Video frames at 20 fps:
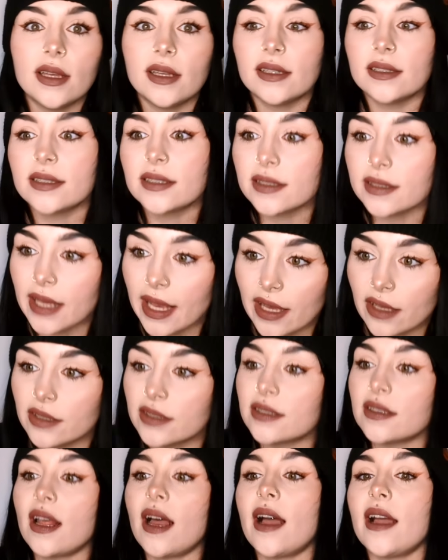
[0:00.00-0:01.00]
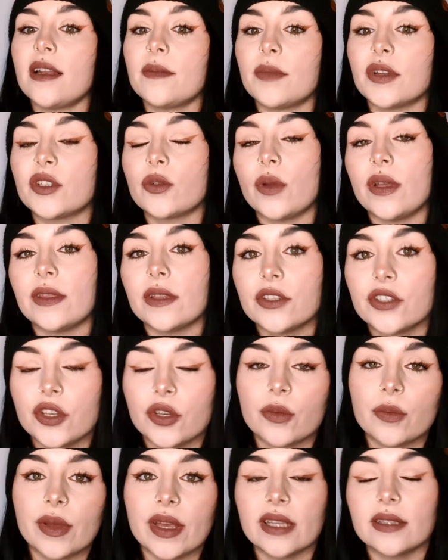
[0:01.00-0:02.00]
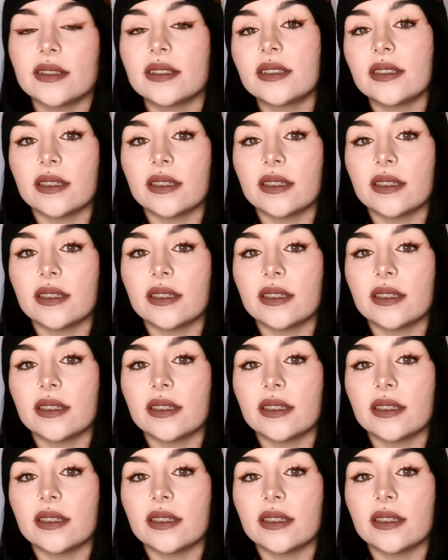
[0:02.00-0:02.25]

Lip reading: scale slide between the two bits